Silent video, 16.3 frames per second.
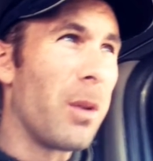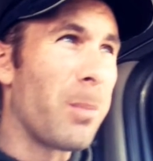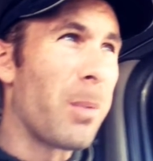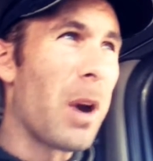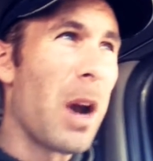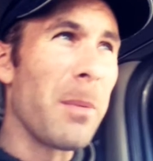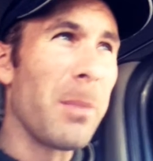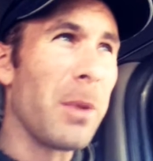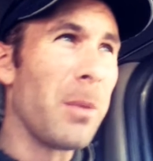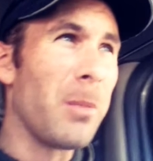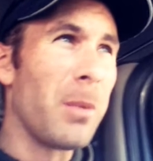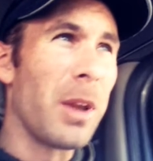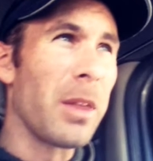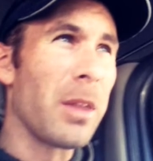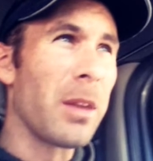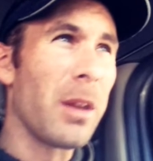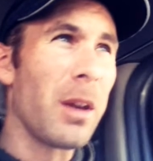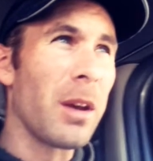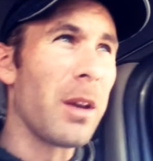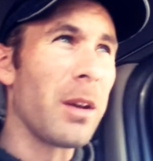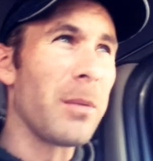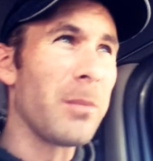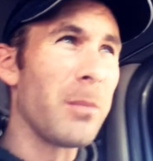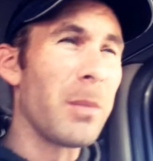a problem with
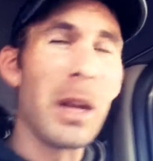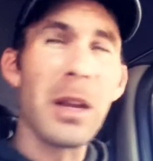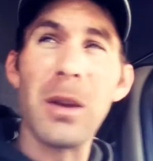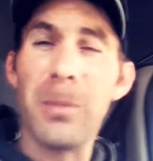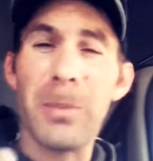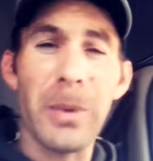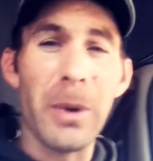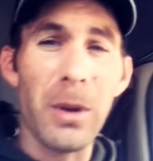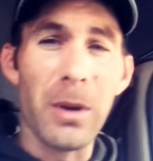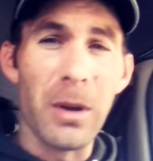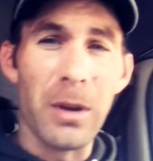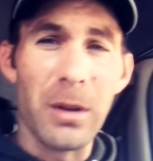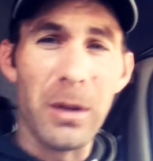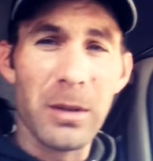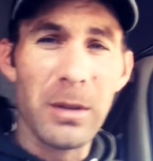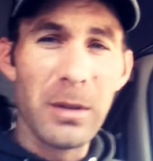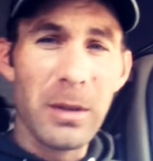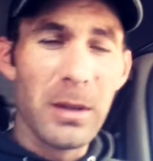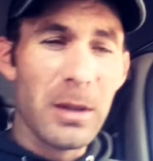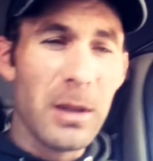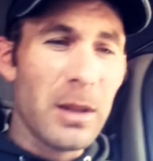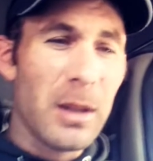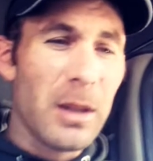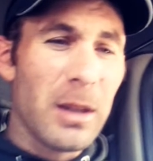my computer
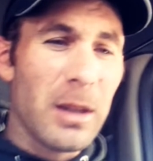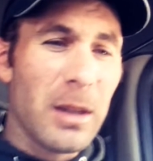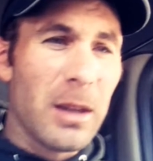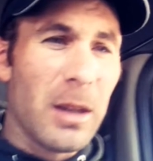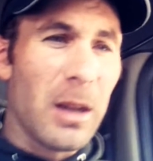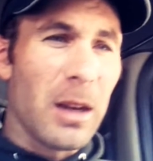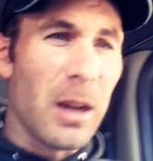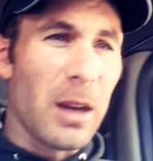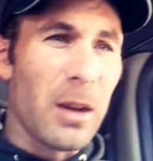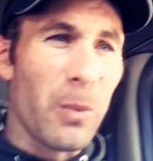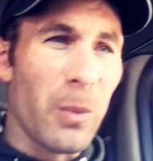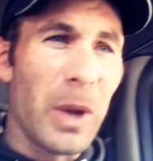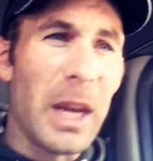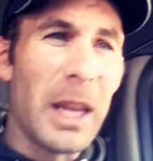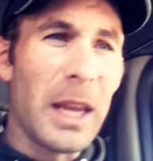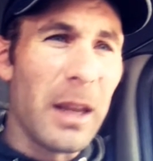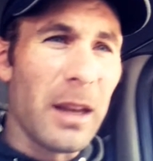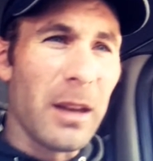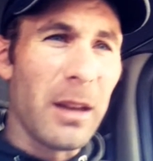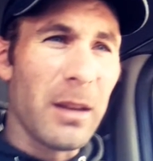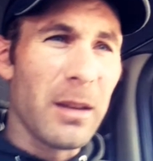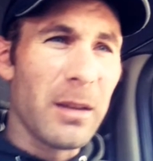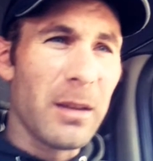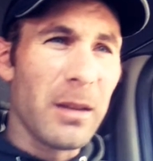
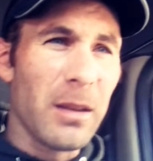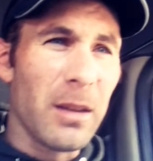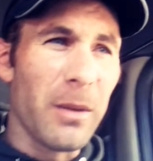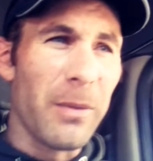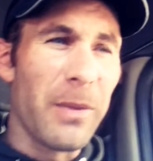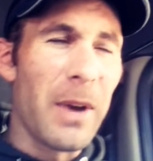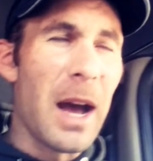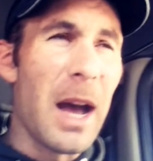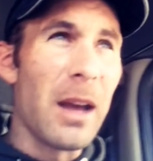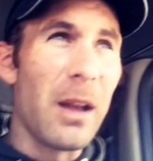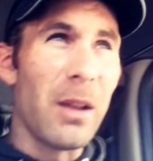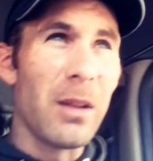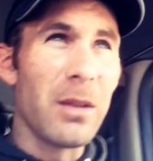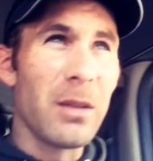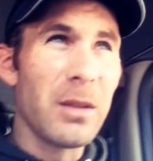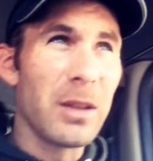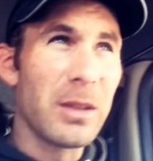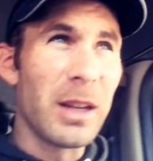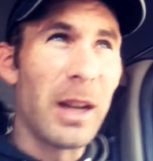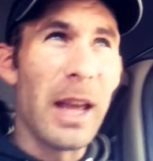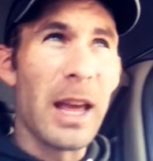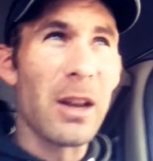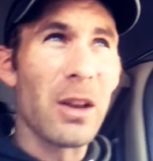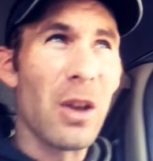reading the file. It
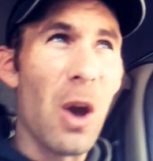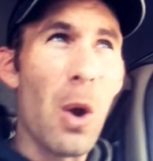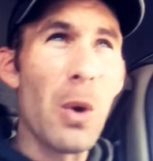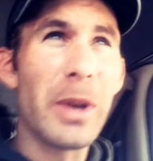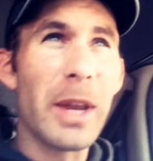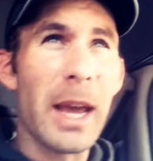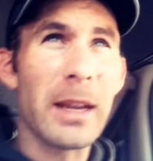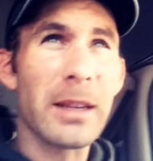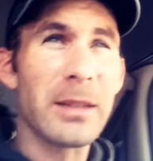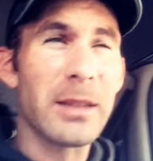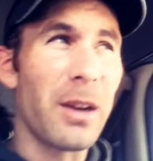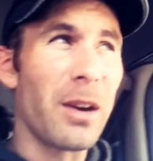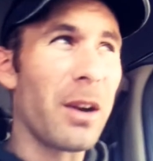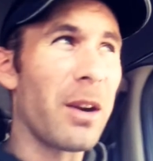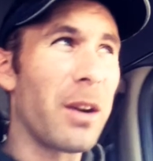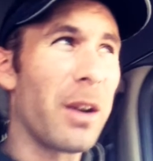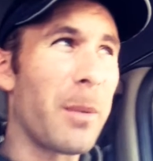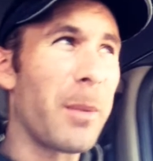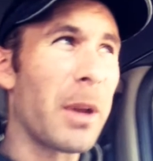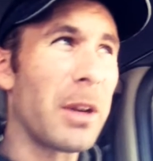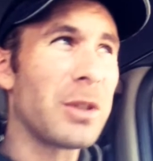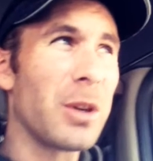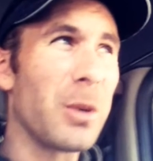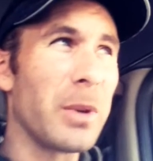said I had a codex error, and I'm
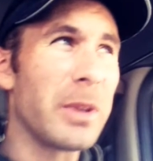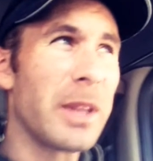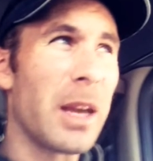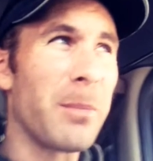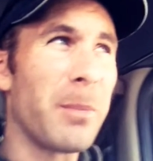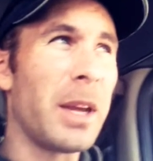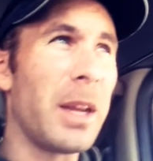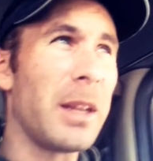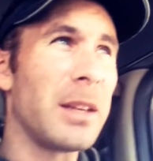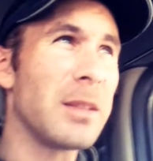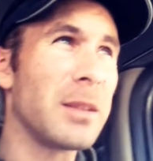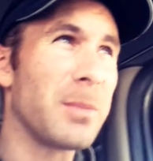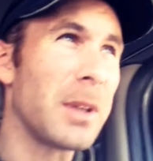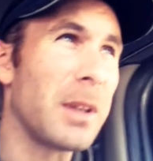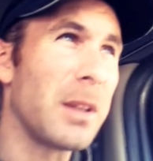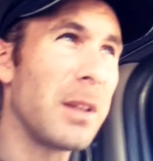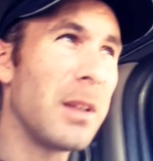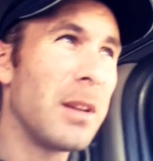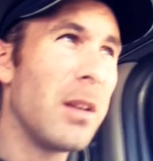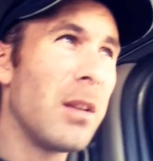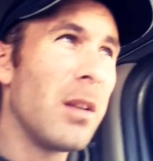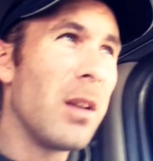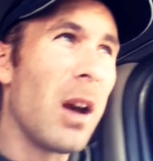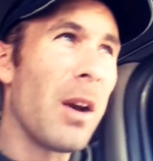not sure what that means, but
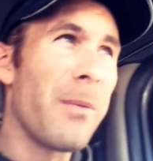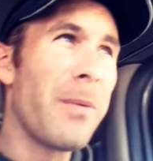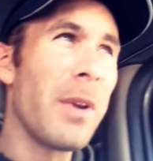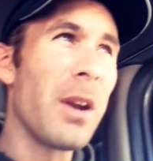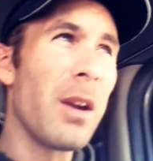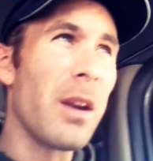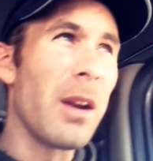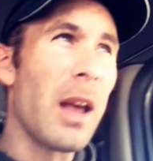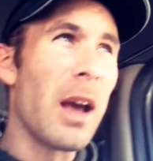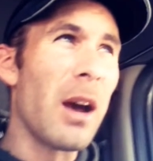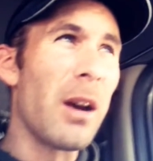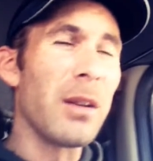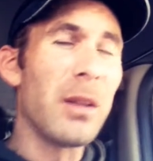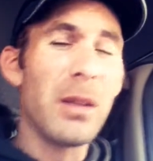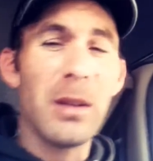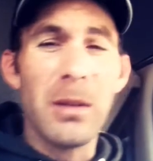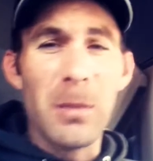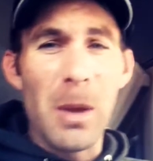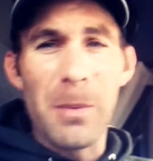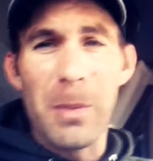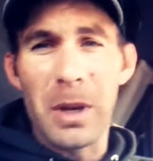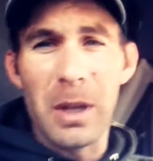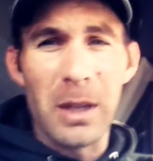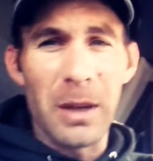I'll figure it out.
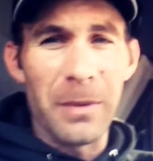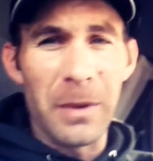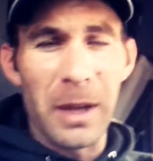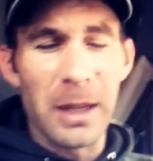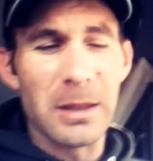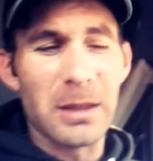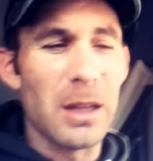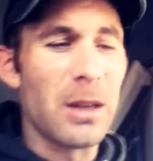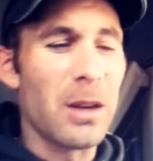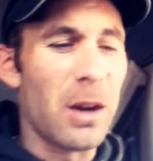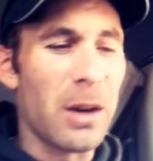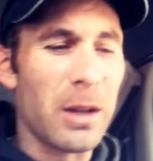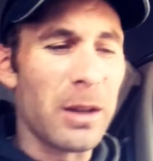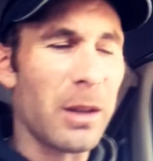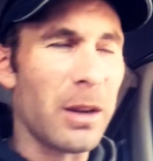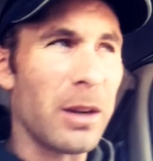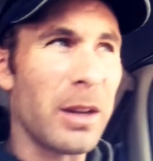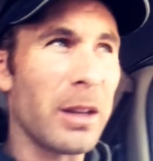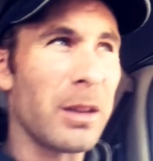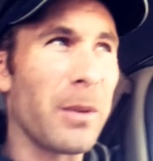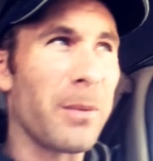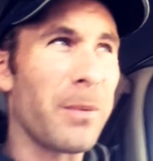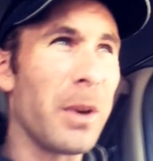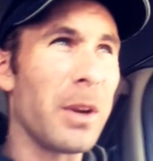You put a different SD card in there and
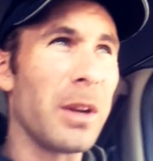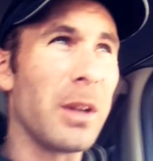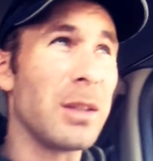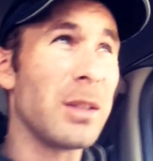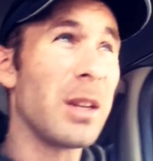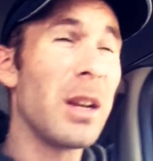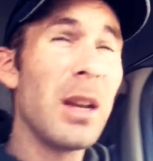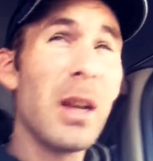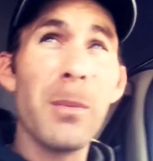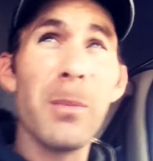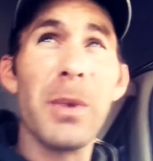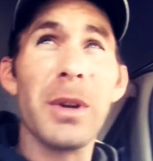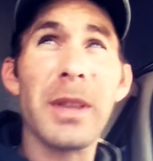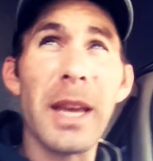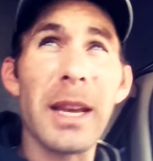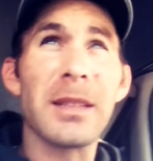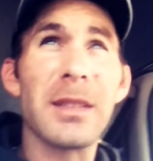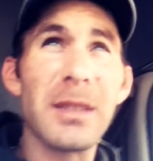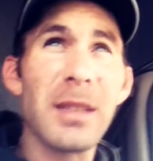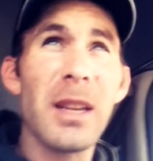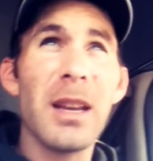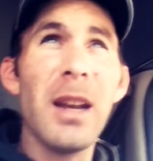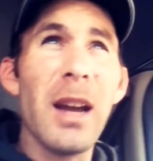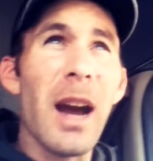get the footage. But
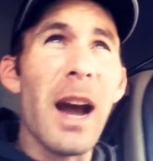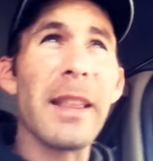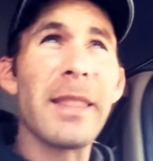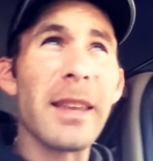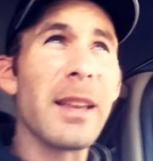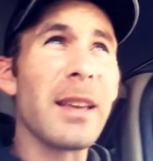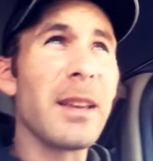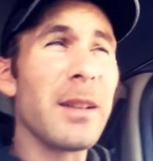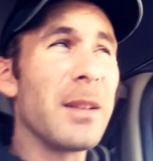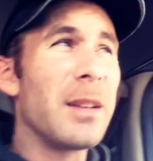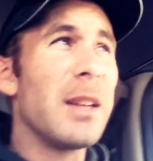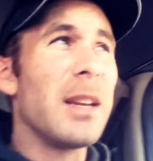I think